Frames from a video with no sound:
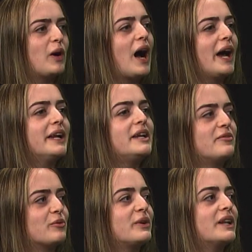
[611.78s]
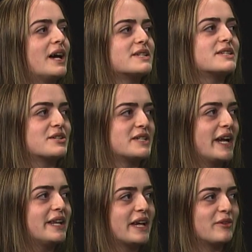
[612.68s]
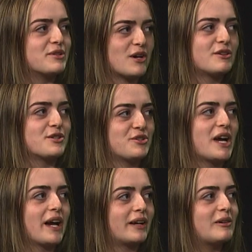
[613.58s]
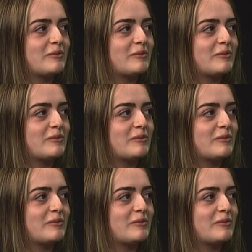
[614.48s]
I didn't even realize until today that it was also Jack.